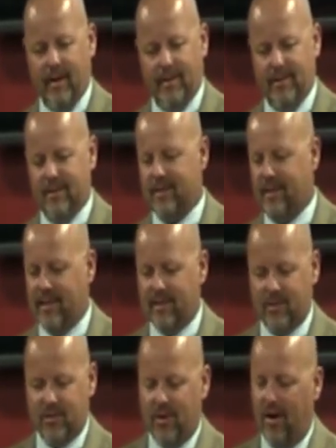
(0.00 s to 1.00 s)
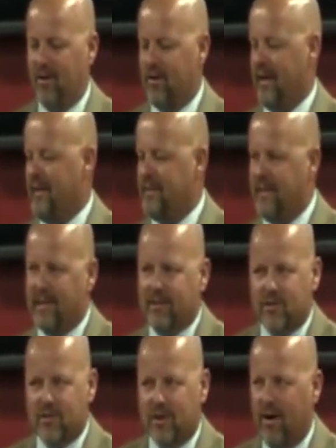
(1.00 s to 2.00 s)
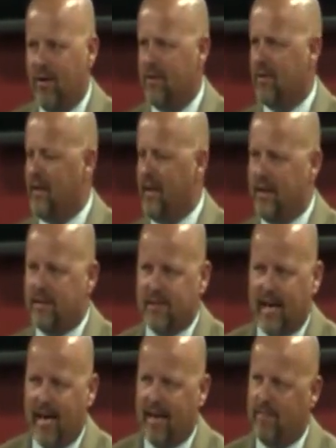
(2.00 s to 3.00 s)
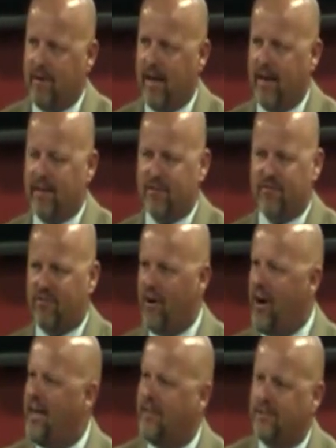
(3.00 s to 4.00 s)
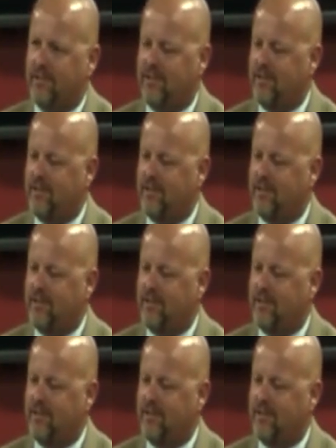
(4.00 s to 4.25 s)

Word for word: it's just getting stronger. He's getting stronger. The inside man is fresh.